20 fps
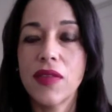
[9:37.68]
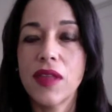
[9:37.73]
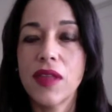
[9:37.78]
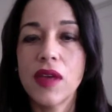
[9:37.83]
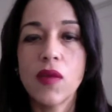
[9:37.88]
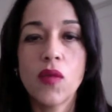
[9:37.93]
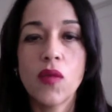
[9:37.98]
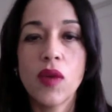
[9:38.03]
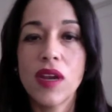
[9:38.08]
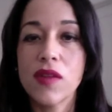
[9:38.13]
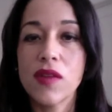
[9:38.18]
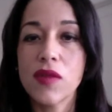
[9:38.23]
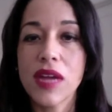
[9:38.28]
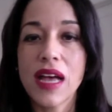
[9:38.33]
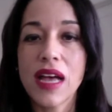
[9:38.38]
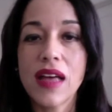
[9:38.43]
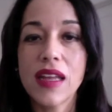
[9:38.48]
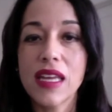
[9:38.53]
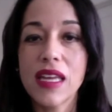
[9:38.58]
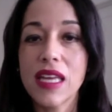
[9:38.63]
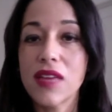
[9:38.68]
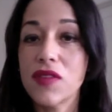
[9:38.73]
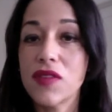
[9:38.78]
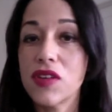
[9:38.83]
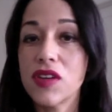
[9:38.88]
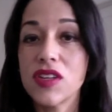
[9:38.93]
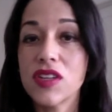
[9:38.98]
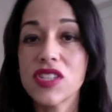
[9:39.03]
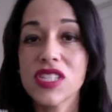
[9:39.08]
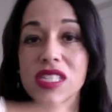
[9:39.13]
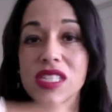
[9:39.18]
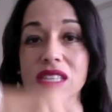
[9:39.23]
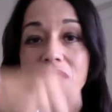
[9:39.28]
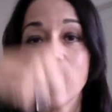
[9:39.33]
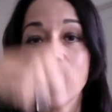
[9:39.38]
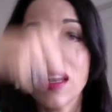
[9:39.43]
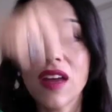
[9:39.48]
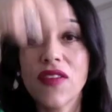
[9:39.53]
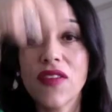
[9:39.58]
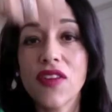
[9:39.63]
when in reality, if you can just lift
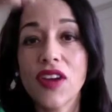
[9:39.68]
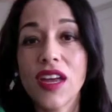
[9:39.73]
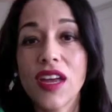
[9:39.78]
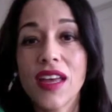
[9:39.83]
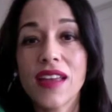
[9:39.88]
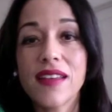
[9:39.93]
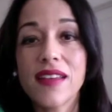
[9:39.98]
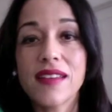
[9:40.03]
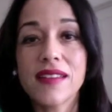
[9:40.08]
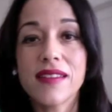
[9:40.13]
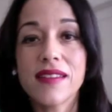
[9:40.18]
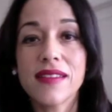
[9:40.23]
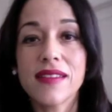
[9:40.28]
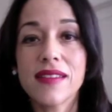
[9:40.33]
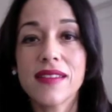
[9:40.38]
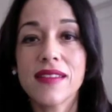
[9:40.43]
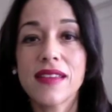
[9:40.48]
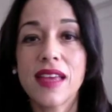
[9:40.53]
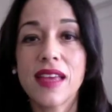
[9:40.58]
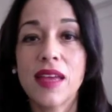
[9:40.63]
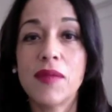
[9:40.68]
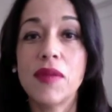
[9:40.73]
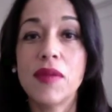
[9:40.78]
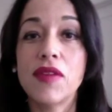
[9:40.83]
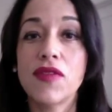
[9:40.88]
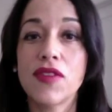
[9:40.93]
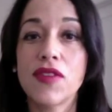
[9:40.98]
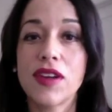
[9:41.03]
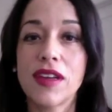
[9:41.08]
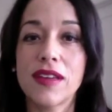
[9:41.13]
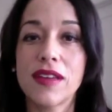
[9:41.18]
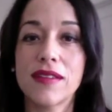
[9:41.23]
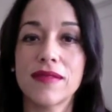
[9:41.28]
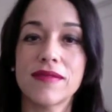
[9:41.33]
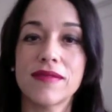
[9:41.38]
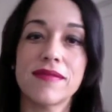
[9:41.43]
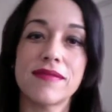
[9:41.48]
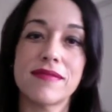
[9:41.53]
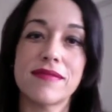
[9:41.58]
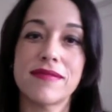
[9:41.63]
that off your head and be free,
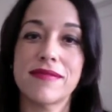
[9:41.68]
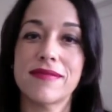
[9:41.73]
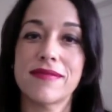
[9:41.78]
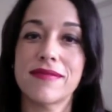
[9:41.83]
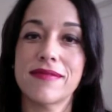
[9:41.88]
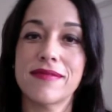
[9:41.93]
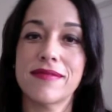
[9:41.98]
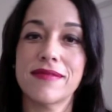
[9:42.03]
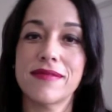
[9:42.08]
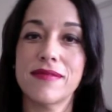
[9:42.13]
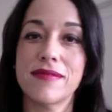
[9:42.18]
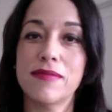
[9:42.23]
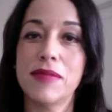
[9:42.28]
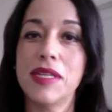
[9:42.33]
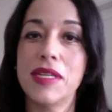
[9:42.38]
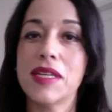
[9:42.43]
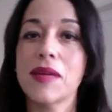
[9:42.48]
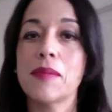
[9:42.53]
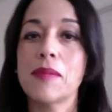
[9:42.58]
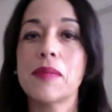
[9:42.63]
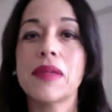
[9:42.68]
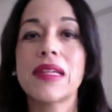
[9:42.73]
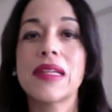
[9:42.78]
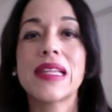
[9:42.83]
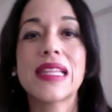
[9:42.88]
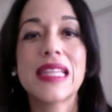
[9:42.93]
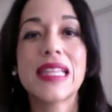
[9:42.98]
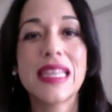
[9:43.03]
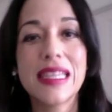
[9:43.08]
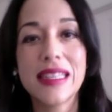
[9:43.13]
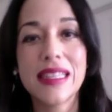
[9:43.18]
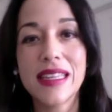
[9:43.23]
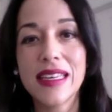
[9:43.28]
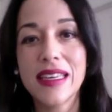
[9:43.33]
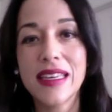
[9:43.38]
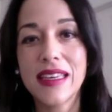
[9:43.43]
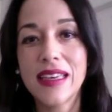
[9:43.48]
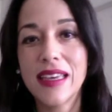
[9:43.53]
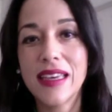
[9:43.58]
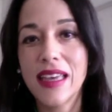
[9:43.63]
be
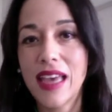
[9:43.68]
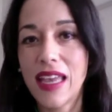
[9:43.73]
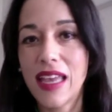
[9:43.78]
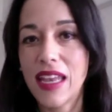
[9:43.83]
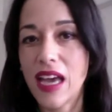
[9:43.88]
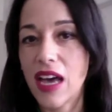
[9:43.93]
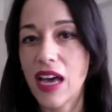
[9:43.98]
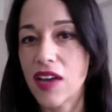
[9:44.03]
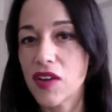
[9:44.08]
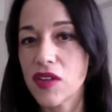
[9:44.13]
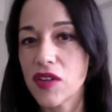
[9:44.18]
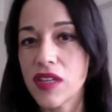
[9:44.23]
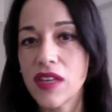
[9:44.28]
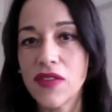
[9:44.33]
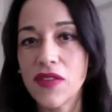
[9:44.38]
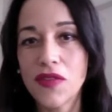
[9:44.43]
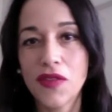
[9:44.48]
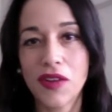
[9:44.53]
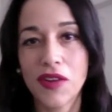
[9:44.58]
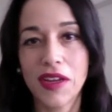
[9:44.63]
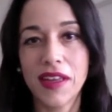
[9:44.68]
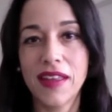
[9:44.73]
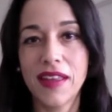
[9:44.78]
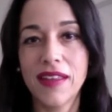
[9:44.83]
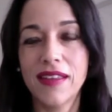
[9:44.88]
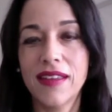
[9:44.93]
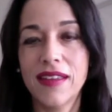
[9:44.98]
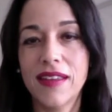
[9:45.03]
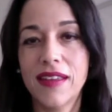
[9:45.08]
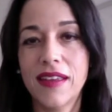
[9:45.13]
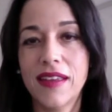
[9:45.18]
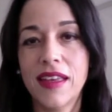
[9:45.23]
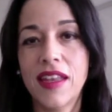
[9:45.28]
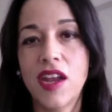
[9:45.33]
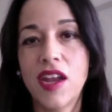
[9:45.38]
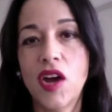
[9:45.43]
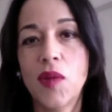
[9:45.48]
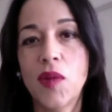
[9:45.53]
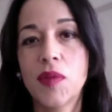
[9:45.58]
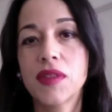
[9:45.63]
completely and utterly free and
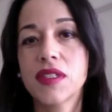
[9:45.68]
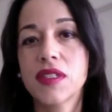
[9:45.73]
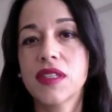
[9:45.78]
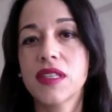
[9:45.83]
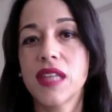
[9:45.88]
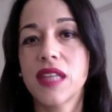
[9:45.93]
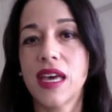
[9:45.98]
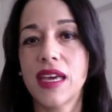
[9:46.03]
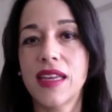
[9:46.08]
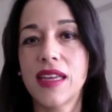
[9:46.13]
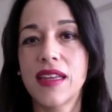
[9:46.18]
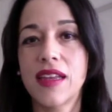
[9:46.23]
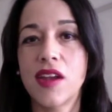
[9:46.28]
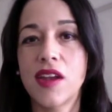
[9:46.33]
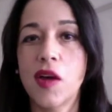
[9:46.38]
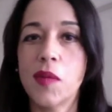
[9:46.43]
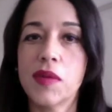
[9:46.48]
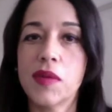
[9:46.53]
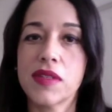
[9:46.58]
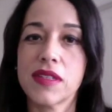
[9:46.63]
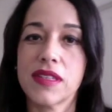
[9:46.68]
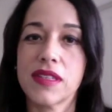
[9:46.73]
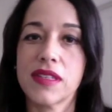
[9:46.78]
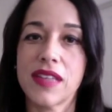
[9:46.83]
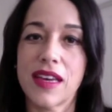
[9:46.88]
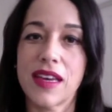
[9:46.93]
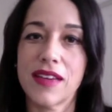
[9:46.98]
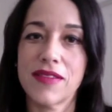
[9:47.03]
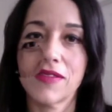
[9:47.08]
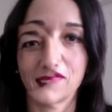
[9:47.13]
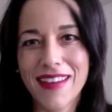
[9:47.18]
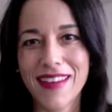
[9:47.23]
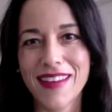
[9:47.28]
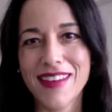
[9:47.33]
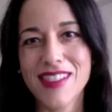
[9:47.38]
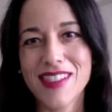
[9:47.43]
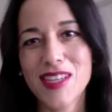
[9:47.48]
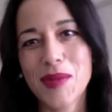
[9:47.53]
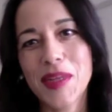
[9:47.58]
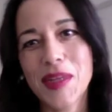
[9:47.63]
open to light and open to love.
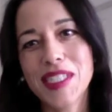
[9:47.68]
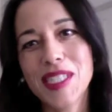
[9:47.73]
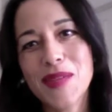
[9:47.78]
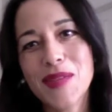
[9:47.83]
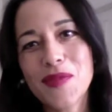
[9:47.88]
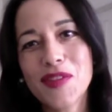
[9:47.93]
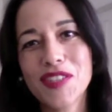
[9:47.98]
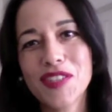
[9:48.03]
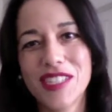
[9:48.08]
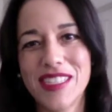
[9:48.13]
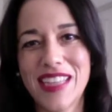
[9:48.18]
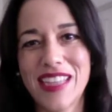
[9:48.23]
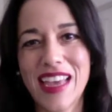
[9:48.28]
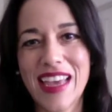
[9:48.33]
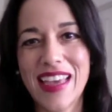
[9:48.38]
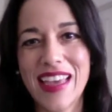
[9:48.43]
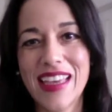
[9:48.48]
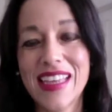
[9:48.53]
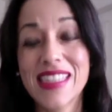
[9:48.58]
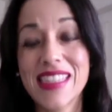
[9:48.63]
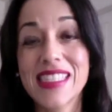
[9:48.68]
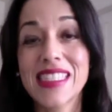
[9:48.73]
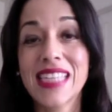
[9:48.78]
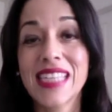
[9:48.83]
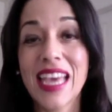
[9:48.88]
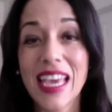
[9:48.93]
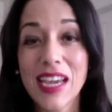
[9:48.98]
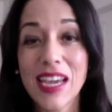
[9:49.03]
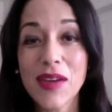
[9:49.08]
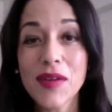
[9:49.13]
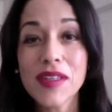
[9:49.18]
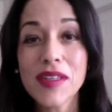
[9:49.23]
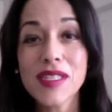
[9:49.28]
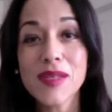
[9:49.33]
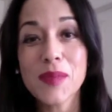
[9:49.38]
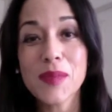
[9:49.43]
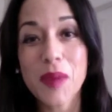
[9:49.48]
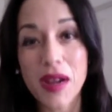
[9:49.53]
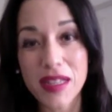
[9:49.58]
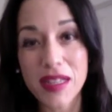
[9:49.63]
So my tip for today is take
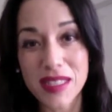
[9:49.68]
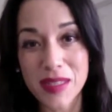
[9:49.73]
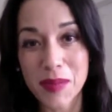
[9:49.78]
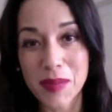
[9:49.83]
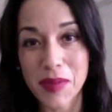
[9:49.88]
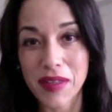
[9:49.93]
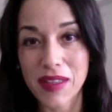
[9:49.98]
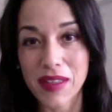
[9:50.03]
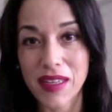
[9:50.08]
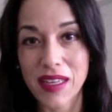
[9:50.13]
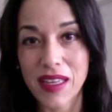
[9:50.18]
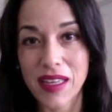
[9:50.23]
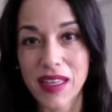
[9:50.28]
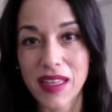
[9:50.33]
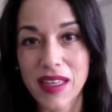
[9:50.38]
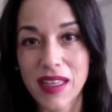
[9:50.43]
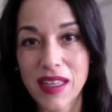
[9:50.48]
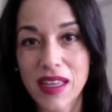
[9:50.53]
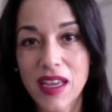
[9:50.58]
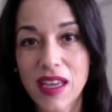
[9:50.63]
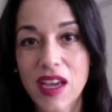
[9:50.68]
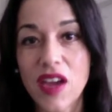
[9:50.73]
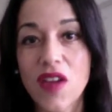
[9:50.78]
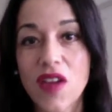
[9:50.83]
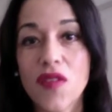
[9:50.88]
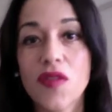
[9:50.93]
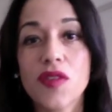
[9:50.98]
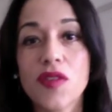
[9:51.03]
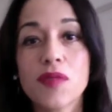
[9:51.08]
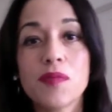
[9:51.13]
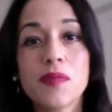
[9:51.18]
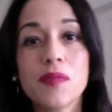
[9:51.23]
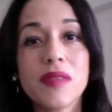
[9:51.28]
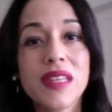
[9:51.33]
responsibility for